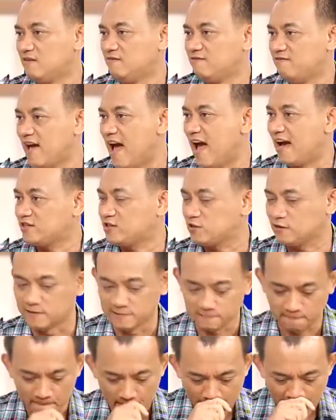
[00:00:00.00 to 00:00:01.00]
of
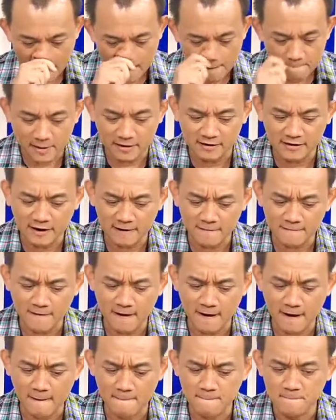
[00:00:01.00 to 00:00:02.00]
action. But then
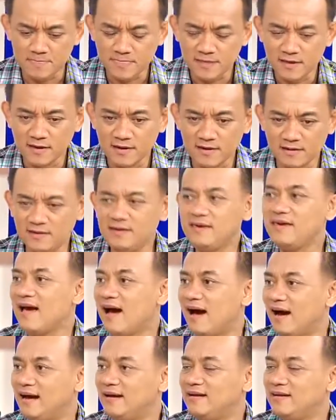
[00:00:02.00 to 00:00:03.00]

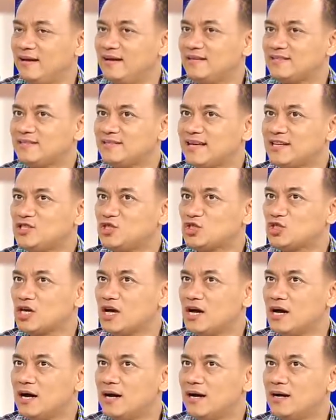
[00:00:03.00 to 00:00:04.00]
yeah, it's such
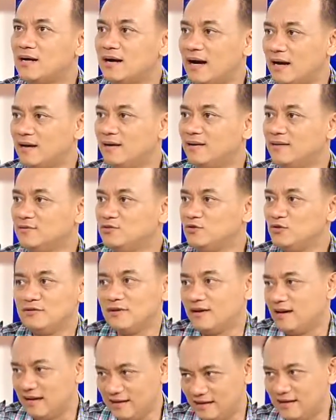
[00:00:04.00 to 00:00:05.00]
a
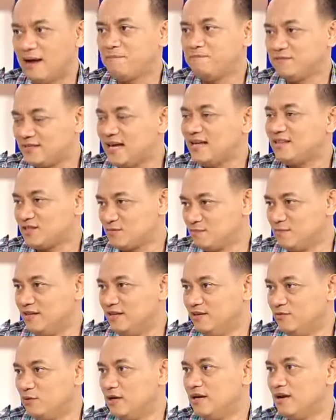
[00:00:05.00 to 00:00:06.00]
it upsets
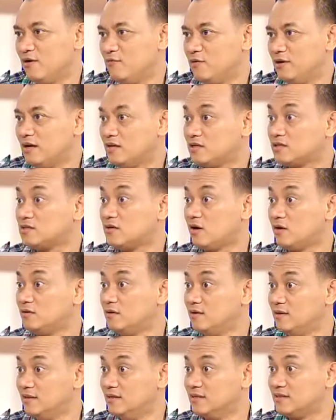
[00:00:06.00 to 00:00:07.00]
me when I saw the
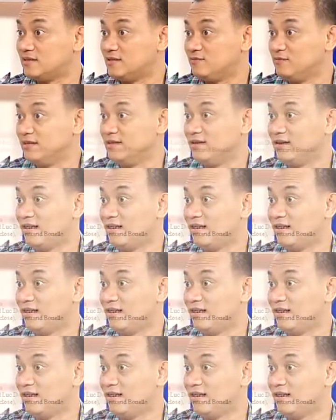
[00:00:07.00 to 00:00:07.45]
list, when the